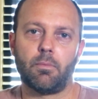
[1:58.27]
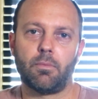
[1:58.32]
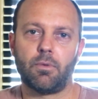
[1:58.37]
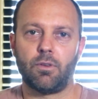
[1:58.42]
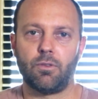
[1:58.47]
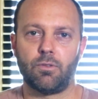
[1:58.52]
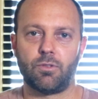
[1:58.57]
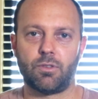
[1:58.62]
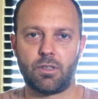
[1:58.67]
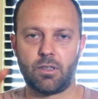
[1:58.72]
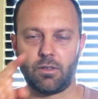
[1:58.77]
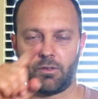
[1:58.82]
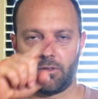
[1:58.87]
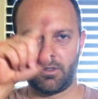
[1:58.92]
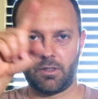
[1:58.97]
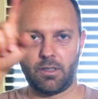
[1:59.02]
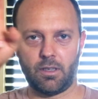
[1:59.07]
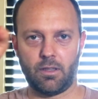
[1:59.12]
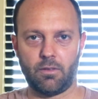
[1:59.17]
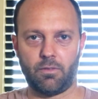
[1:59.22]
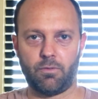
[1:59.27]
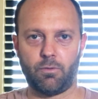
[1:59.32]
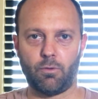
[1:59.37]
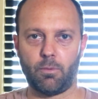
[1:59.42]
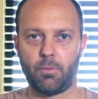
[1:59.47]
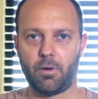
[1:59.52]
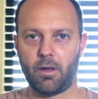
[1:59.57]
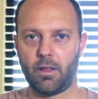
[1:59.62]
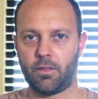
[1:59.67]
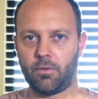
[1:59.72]
you still see the
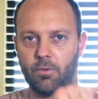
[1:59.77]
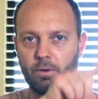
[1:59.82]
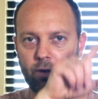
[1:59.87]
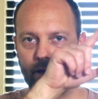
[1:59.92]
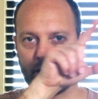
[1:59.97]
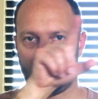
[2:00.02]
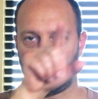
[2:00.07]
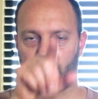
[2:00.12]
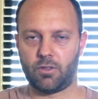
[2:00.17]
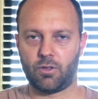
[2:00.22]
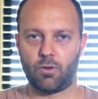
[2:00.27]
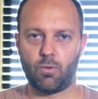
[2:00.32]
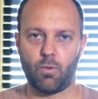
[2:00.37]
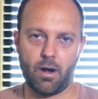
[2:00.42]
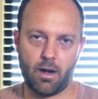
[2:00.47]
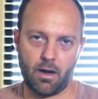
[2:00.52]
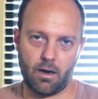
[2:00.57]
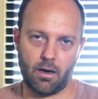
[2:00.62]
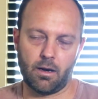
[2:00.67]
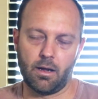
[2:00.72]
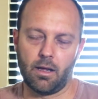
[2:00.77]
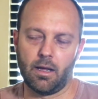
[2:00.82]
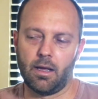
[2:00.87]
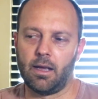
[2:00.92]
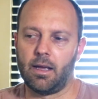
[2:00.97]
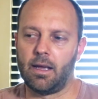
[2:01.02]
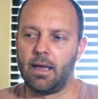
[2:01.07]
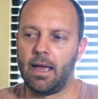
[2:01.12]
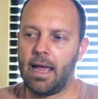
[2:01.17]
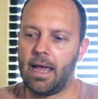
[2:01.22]
4:3 square,
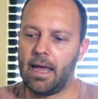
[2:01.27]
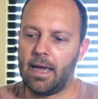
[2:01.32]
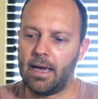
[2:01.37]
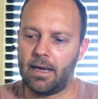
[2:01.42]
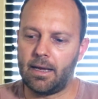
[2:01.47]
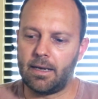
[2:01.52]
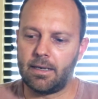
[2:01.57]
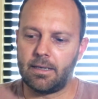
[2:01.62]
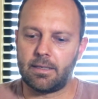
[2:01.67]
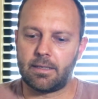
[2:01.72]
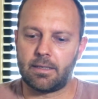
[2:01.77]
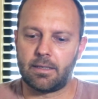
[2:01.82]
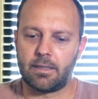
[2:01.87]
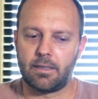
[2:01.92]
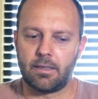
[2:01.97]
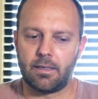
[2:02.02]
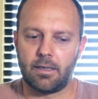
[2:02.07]
and